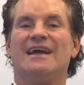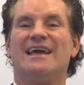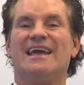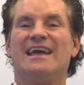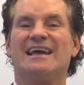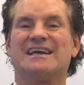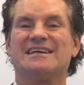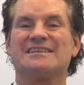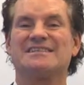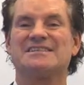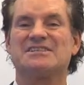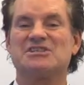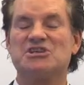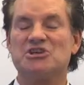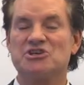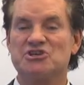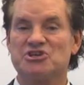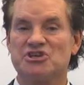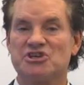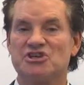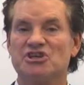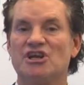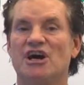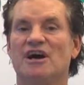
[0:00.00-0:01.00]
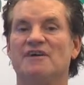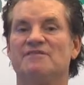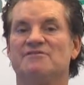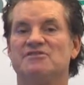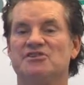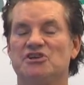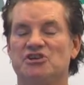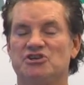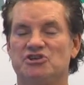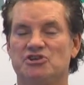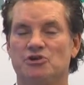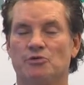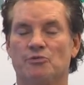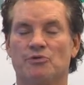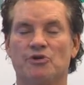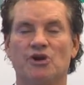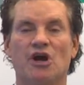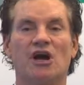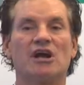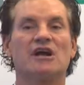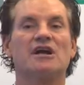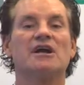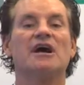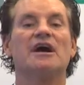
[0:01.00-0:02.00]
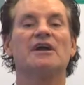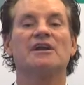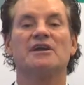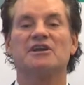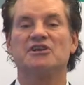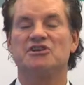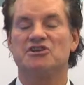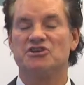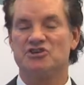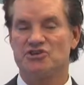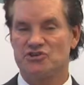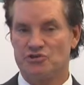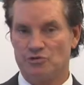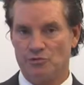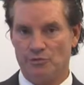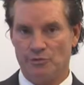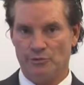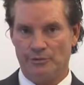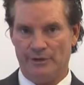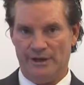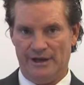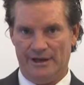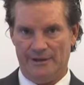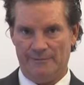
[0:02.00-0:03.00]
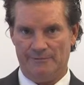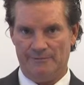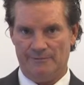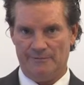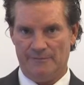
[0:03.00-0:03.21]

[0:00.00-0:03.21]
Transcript: excision of tissue. We're not cutting tissue away.